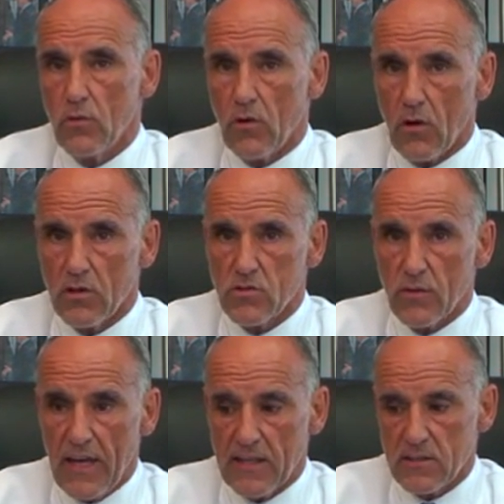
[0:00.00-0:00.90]
were
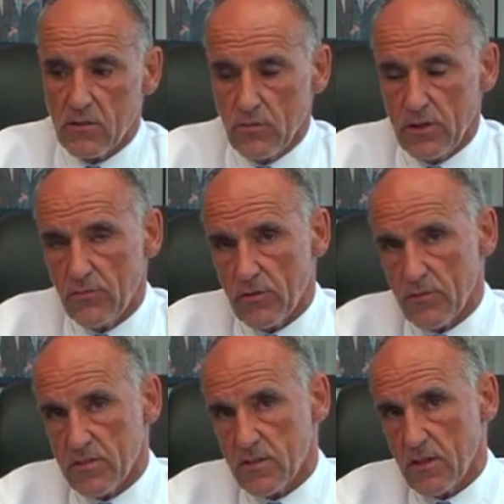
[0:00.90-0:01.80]
also excluded
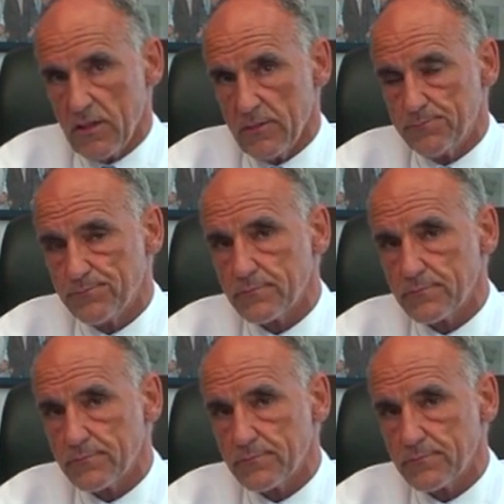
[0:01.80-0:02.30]
from the study.